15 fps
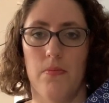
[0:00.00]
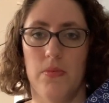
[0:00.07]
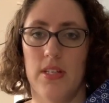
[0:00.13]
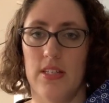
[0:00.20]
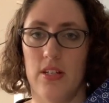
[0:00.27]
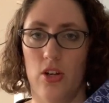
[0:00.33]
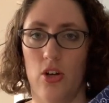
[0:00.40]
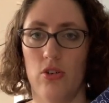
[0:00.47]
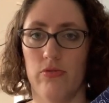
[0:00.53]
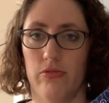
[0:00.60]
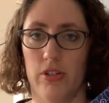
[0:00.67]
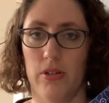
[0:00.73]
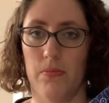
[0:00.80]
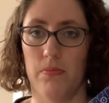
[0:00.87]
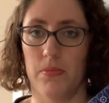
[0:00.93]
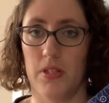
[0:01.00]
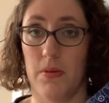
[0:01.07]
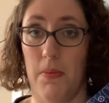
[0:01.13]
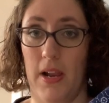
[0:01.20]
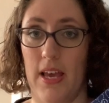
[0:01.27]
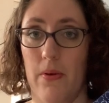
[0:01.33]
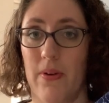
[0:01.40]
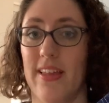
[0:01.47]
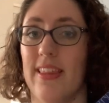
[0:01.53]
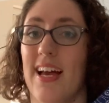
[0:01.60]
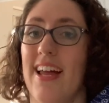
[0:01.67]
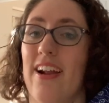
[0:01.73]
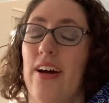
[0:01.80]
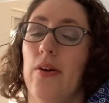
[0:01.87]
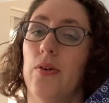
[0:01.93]
there's a lot of room to play with.
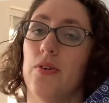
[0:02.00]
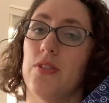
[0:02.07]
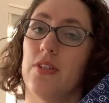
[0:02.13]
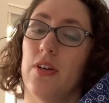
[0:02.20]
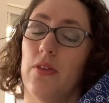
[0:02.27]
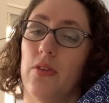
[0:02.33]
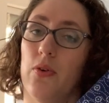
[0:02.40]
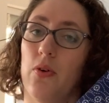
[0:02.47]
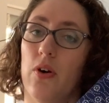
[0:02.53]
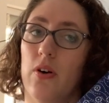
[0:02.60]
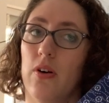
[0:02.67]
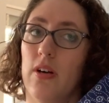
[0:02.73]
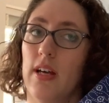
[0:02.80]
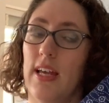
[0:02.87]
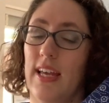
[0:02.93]
And I also thought,